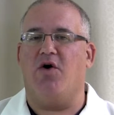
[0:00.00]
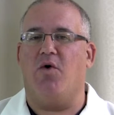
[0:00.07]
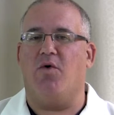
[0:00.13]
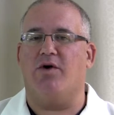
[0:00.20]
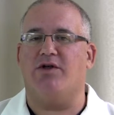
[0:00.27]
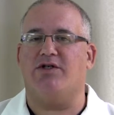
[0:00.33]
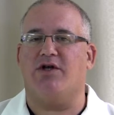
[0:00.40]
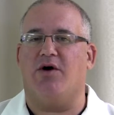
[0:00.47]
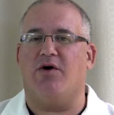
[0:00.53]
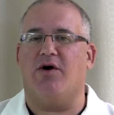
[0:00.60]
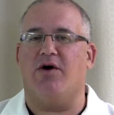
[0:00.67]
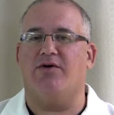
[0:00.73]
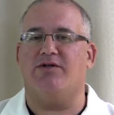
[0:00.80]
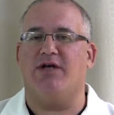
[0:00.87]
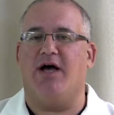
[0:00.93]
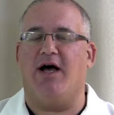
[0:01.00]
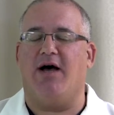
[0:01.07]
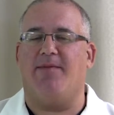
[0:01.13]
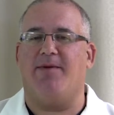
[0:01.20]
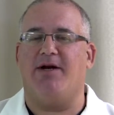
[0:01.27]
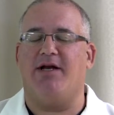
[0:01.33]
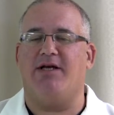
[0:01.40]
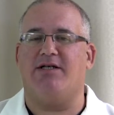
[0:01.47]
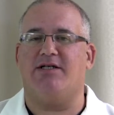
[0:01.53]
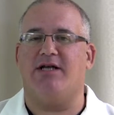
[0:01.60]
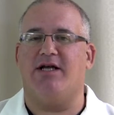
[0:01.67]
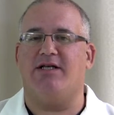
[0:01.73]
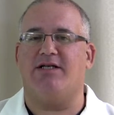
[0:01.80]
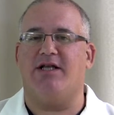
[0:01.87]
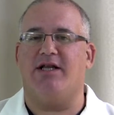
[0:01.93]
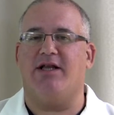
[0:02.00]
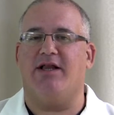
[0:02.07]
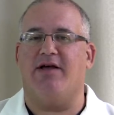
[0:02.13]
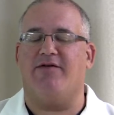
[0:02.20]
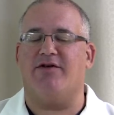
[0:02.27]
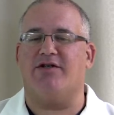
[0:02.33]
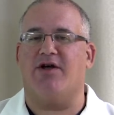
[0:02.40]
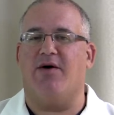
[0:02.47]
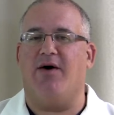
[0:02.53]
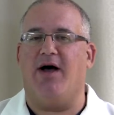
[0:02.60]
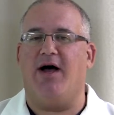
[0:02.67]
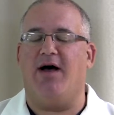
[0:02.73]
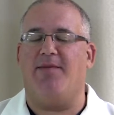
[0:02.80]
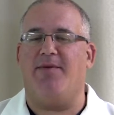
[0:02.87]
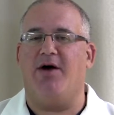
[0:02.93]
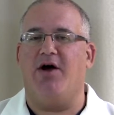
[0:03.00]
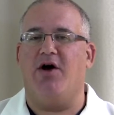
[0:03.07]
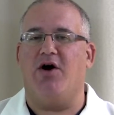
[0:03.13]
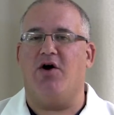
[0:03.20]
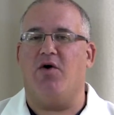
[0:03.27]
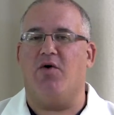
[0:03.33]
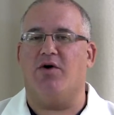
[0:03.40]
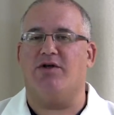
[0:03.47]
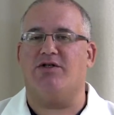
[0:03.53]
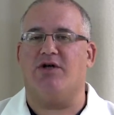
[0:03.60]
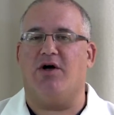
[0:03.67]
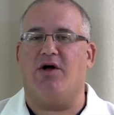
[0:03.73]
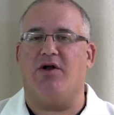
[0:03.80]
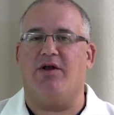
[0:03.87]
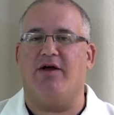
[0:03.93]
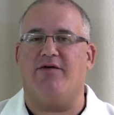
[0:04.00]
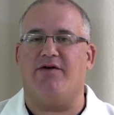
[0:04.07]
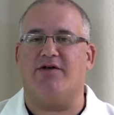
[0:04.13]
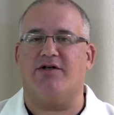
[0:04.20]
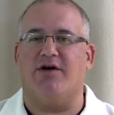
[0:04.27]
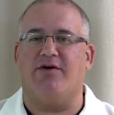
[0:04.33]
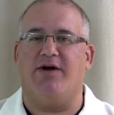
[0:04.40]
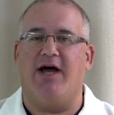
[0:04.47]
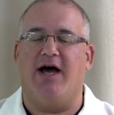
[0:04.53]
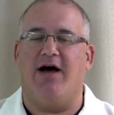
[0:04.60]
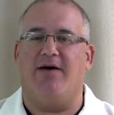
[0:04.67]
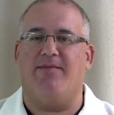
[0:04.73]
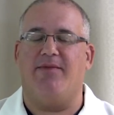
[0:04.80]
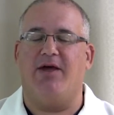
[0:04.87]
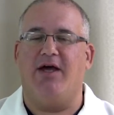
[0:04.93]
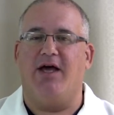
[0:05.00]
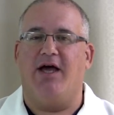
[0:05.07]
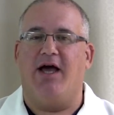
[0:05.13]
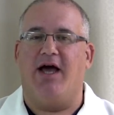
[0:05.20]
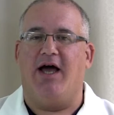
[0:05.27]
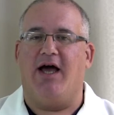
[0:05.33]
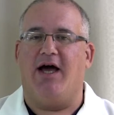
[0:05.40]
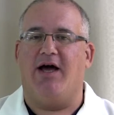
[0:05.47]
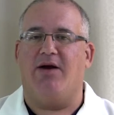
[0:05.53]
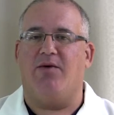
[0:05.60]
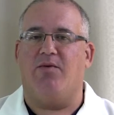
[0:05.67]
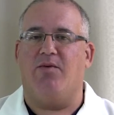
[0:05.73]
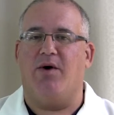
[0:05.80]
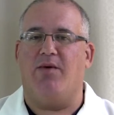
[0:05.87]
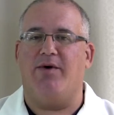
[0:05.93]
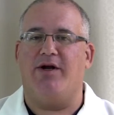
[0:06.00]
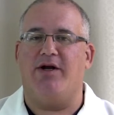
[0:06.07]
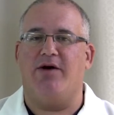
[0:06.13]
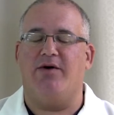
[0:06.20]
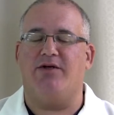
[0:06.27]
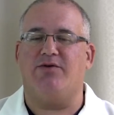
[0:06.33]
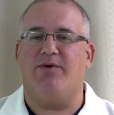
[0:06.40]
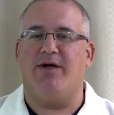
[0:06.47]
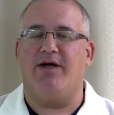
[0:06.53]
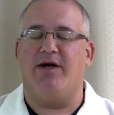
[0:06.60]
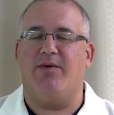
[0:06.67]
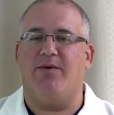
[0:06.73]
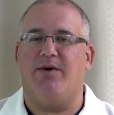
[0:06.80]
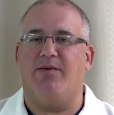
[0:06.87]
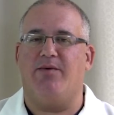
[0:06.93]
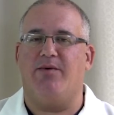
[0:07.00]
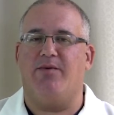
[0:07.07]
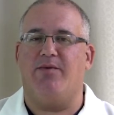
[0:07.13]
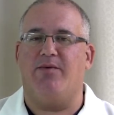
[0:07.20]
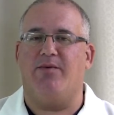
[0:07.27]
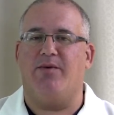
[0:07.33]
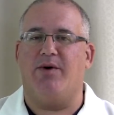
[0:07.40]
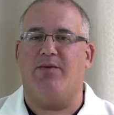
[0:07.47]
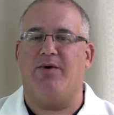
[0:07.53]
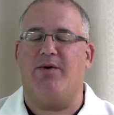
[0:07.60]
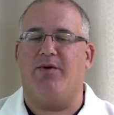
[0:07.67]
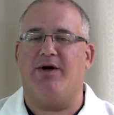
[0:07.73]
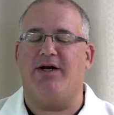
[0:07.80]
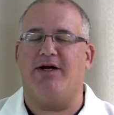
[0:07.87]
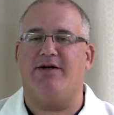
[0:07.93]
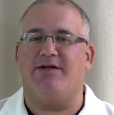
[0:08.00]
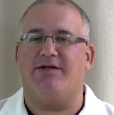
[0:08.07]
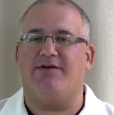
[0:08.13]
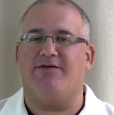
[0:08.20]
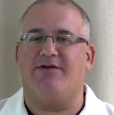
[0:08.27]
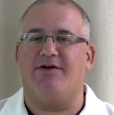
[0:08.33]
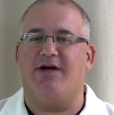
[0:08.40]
cortisol goes up, and as insulin levels go up, cortisol levels go down. And what we do is when we want to